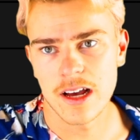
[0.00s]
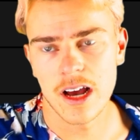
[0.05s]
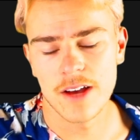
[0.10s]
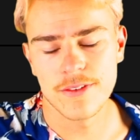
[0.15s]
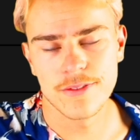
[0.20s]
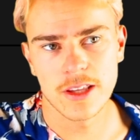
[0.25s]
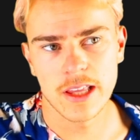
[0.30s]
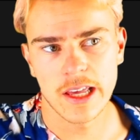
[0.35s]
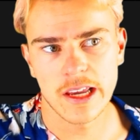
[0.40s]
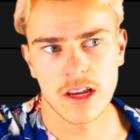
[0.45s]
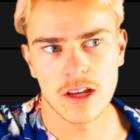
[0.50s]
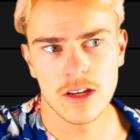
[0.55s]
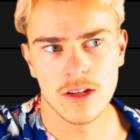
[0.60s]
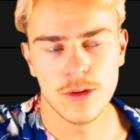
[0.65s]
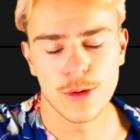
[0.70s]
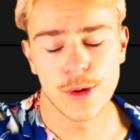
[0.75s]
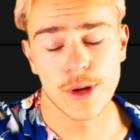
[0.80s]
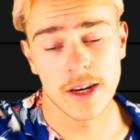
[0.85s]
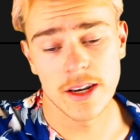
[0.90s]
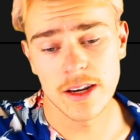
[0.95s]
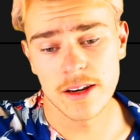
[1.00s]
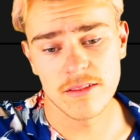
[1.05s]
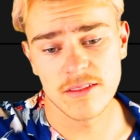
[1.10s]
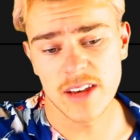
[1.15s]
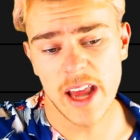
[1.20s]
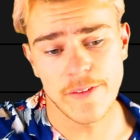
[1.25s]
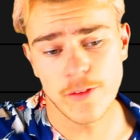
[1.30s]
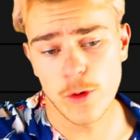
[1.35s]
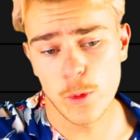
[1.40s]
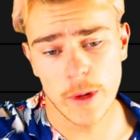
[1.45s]
I feel like you can
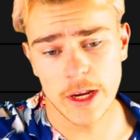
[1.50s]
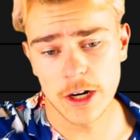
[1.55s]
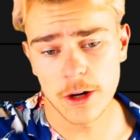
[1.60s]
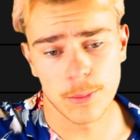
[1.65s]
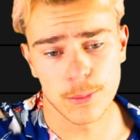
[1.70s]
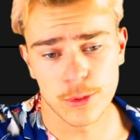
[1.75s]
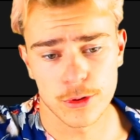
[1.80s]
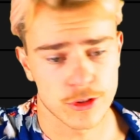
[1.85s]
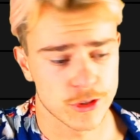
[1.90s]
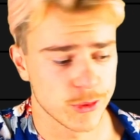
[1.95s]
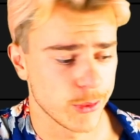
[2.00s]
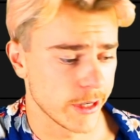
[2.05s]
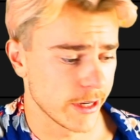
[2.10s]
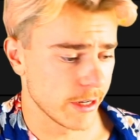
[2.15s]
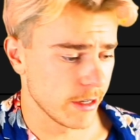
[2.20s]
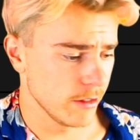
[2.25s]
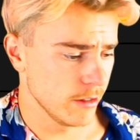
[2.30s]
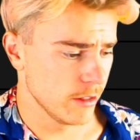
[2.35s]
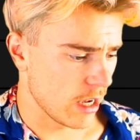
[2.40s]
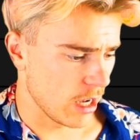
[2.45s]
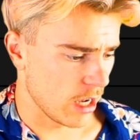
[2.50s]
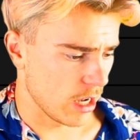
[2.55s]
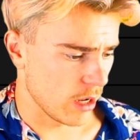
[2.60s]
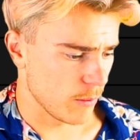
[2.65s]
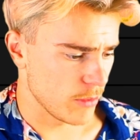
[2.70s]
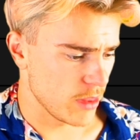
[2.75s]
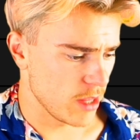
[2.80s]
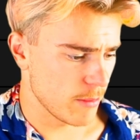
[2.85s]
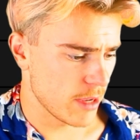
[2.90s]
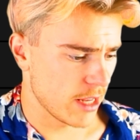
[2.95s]
never win on Book Twitter.
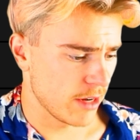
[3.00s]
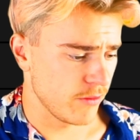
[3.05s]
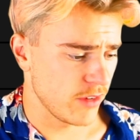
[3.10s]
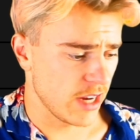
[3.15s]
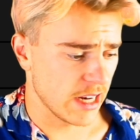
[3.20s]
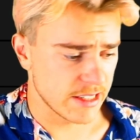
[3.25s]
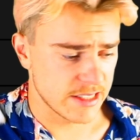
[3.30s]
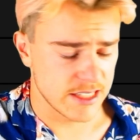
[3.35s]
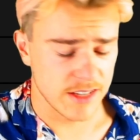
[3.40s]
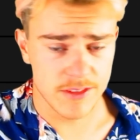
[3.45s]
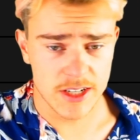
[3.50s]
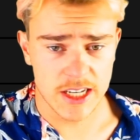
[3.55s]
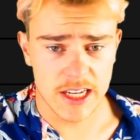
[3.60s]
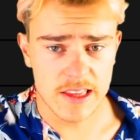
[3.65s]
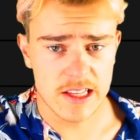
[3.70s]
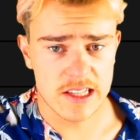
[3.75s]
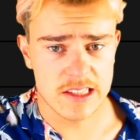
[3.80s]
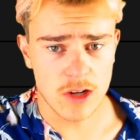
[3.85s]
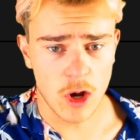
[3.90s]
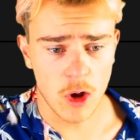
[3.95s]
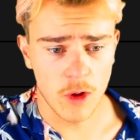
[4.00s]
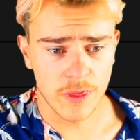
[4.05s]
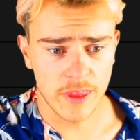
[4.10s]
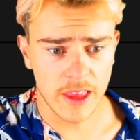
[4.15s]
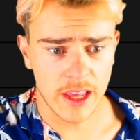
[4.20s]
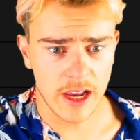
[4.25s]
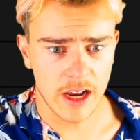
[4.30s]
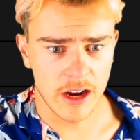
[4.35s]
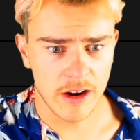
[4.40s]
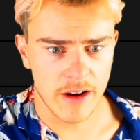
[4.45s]
The amount of negativity that's on
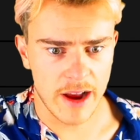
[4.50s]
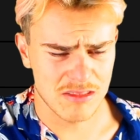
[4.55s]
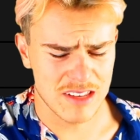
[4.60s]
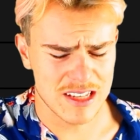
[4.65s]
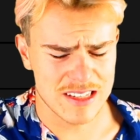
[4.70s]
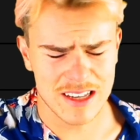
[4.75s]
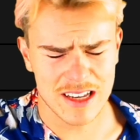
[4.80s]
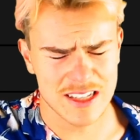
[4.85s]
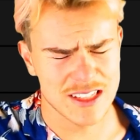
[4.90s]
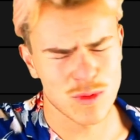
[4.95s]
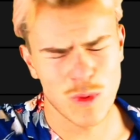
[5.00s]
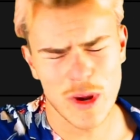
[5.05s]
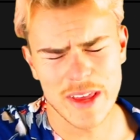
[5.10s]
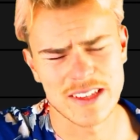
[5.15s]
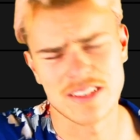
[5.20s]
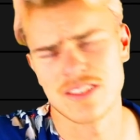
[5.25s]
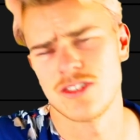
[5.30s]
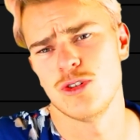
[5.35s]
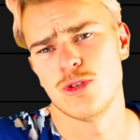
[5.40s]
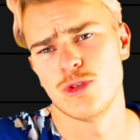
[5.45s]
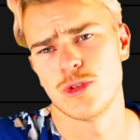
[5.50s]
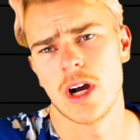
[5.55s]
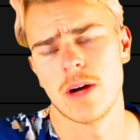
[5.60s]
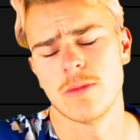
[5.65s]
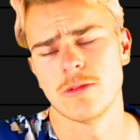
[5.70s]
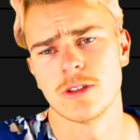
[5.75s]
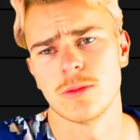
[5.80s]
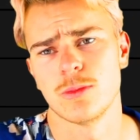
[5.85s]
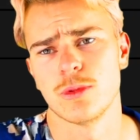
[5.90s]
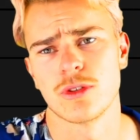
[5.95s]
there, I swear there's a new
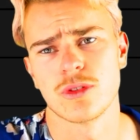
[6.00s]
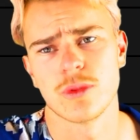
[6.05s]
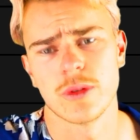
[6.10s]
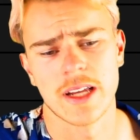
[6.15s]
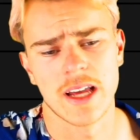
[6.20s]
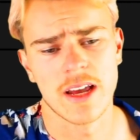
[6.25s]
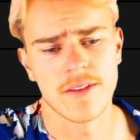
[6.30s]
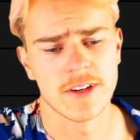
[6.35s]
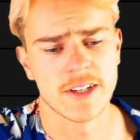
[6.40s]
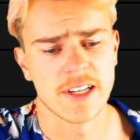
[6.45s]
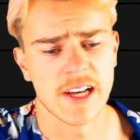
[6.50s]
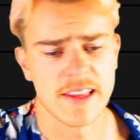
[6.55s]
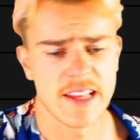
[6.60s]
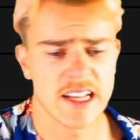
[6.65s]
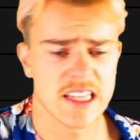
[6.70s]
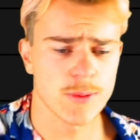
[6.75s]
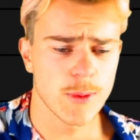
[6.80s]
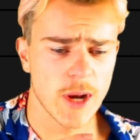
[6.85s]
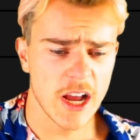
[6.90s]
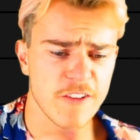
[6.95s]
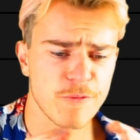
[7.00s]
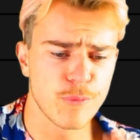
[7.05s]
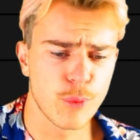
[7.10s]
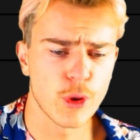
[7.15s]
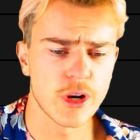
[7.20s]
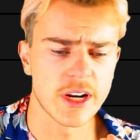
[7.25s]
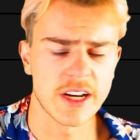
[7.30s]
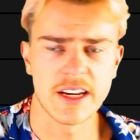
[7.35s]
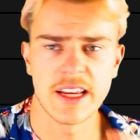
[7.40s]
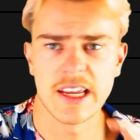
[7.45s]
drama on Book Twitter every day. That's why I've
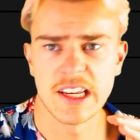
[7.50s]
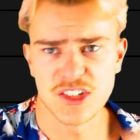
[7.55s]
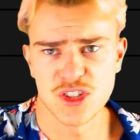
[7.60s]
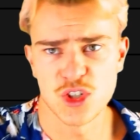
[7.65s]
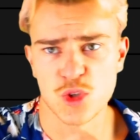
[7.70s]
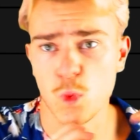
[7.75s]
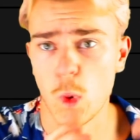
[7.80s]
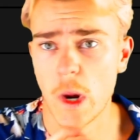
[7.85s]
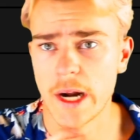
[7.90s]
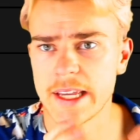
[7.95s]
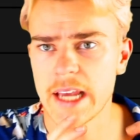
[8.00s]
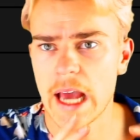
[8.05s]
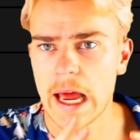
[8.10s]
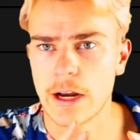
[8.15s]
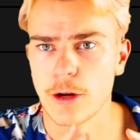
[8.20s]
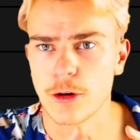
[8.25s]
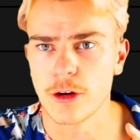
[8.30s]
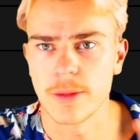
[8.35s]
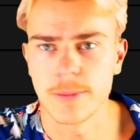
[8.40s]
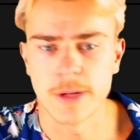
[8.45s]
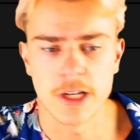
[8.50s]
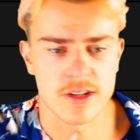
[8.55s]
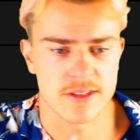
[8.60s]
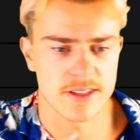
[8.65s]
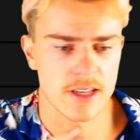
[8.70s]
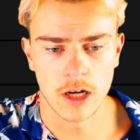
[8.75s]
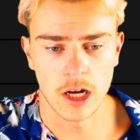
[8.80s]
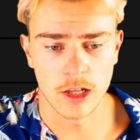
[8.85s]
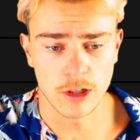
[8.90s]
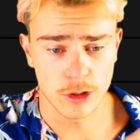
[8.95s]
put it into one category,
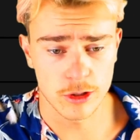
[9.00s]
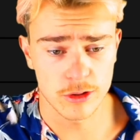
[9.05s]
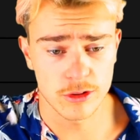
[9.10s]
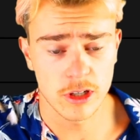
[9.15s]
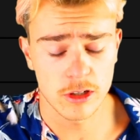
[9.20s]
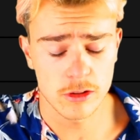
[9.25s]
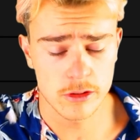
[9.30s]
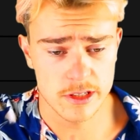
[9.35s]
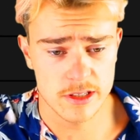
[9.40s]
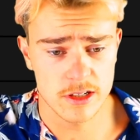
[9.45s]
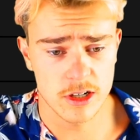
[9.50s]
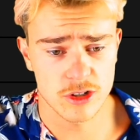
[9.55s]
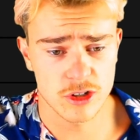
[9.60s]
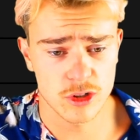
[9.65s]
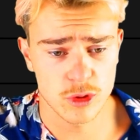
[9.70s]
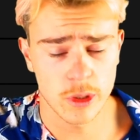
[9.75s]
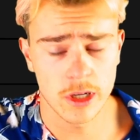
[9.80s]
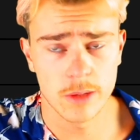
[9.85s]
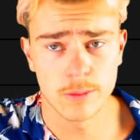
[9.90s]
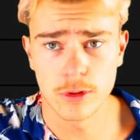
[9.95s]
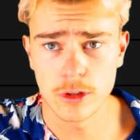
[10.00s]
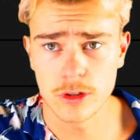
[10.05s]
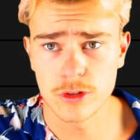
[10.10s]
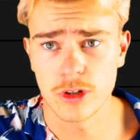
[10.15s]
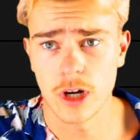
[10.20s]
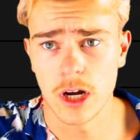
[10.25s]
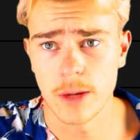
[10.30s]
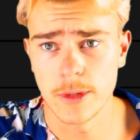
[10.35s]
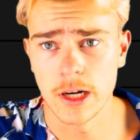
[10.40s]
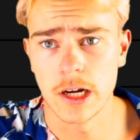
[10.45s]
because I literally searched on Twitter book
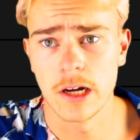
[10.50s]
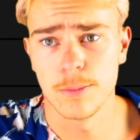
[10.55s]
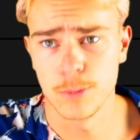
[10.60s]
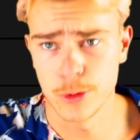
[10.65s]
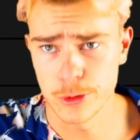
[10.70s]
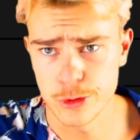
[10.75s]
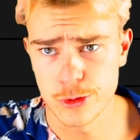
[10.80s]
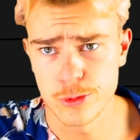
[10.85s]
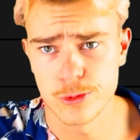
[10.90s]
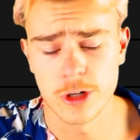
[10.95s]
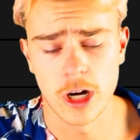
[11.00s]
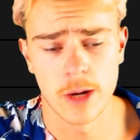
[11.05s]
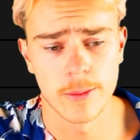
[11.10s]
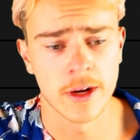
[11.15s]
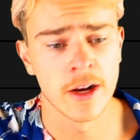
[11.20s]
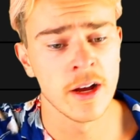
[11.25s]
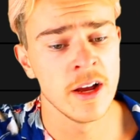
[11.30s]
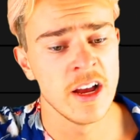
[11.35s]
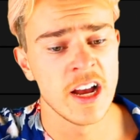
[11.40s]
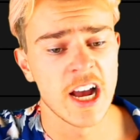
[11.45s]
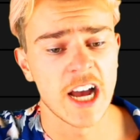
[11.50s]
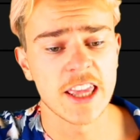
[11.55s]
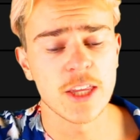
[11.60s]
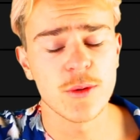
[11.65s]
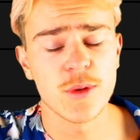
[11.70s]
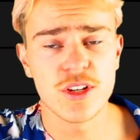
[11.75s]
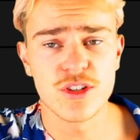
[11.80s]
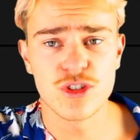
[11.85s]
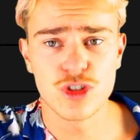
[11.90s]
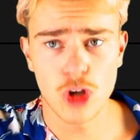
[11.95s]
drama, BookTube drama, and
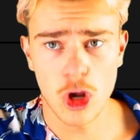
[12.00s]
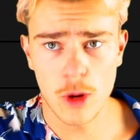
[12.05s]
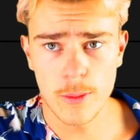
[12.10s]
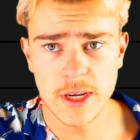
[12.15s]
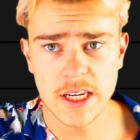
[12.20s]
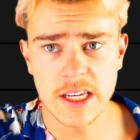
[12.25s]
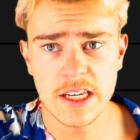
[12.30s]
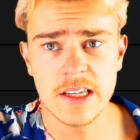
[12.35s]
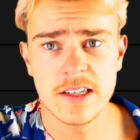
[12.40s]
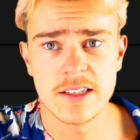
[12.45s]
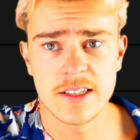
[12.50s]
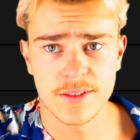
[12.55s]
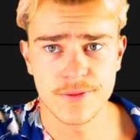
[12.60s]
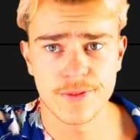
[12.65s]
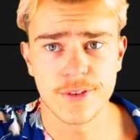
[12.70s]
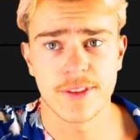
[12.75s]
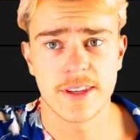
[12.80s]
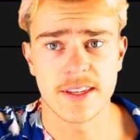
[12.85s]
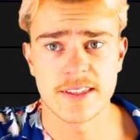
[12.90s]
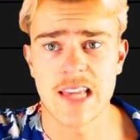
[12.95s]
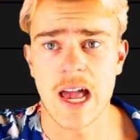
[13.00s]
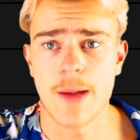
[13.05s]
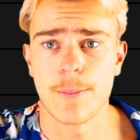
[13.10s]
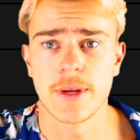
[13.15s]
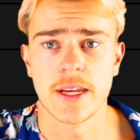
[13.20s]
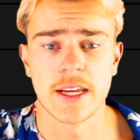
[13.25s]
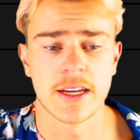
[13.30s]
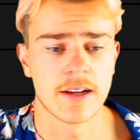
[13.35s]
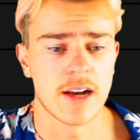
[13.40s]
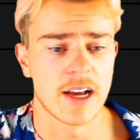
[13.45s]
there were so many different things
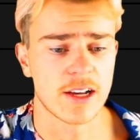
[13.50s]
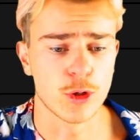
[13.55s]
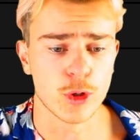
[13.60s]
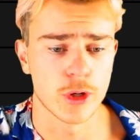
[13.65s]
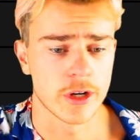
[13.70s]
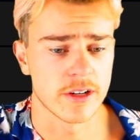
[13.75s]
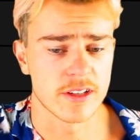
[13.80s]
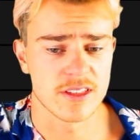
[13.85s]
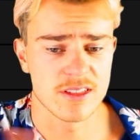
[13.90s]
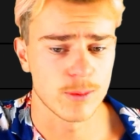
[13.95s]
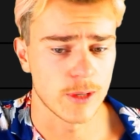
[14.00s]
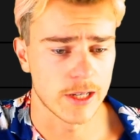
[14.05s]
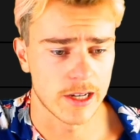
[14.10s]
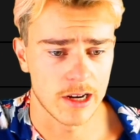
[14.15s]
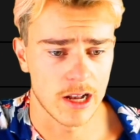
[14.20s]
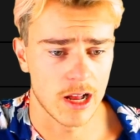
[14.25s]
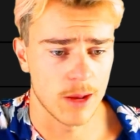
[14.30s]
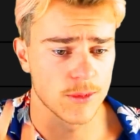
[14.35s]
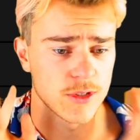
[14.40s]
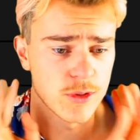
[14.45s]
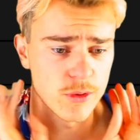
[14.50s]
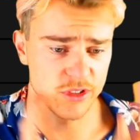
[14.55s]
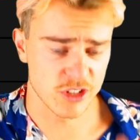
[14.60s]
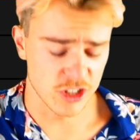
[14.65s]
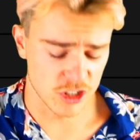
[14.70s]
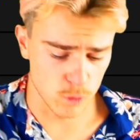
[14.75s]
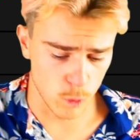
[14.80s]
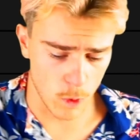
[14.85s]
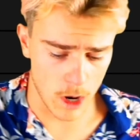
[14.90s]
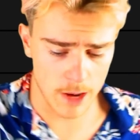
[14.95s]
happening. I couldn't split it up. So it's
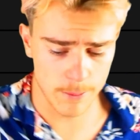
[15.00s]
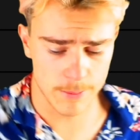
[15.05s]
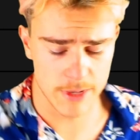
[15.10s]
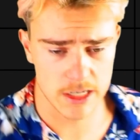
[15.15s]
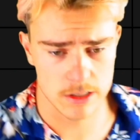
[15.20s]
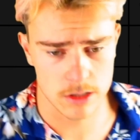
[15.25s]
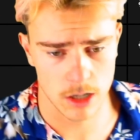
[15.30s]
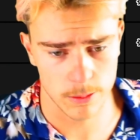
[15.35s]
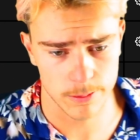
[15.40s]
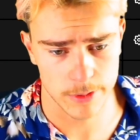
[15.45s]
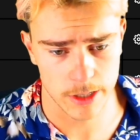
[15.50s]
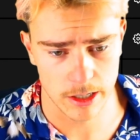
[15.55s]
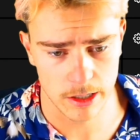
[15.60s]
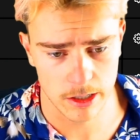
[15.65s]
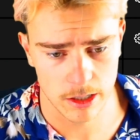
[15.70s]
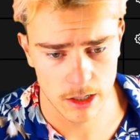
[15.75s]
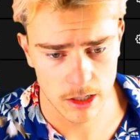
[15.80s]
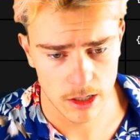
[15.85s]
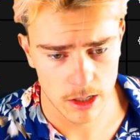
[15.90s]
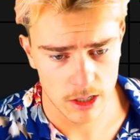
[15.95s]
just one big topic.